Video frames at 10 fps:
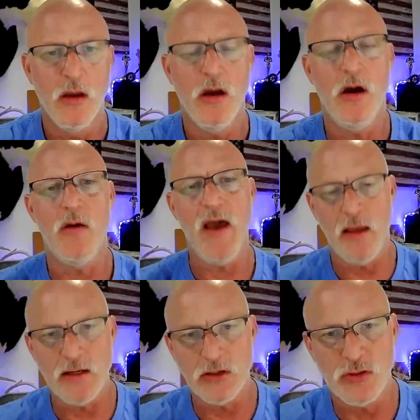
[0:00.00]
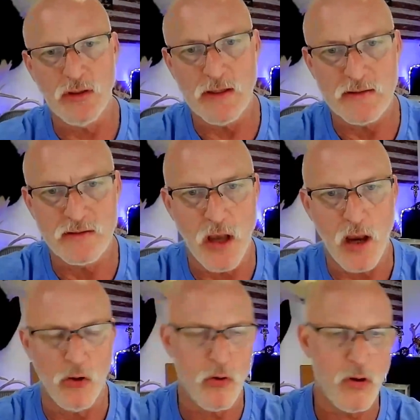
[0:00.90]
Oh, my LendingTree leads
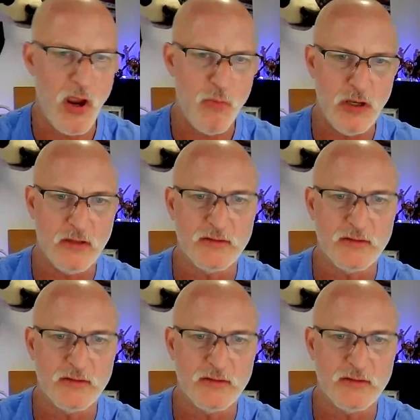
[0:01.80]
suck. Lower my bills.